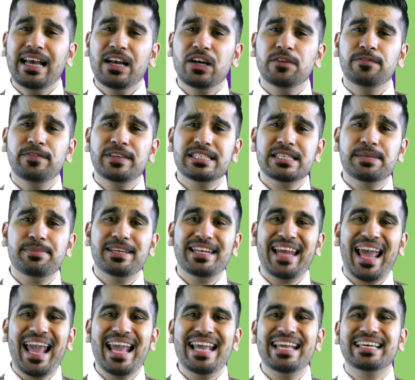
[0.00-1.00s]
A lack of
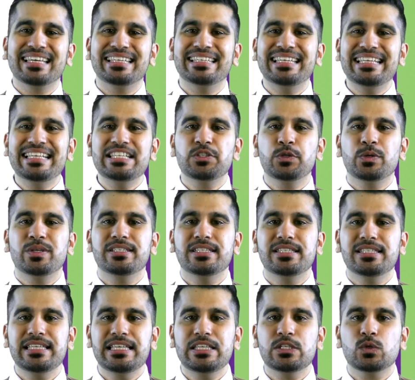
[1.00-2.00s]
vitamin A can lead to a
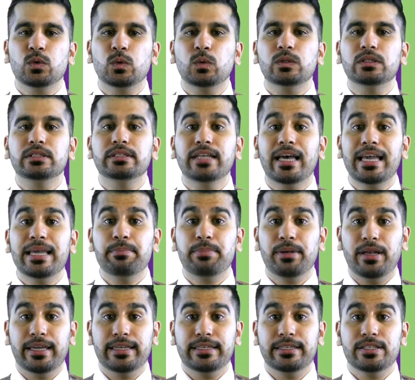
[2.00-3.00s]
disease called
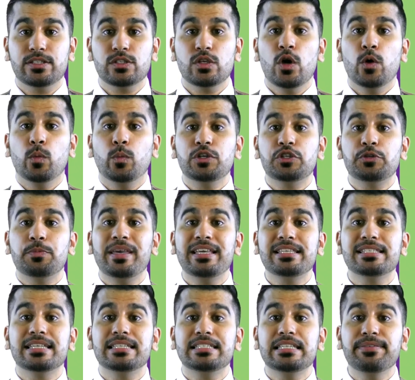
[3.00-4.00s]
night blindness, which
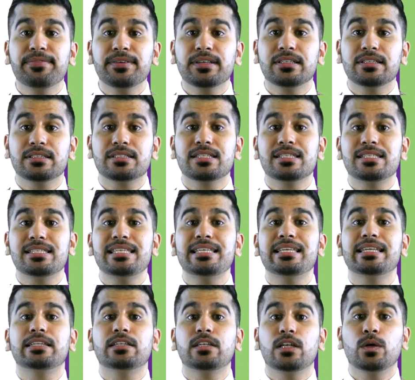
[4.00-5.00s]
makes it difficult to
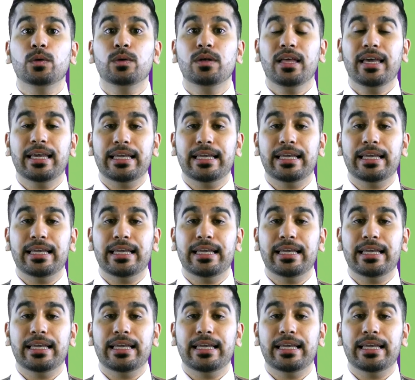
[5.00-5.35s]
see in low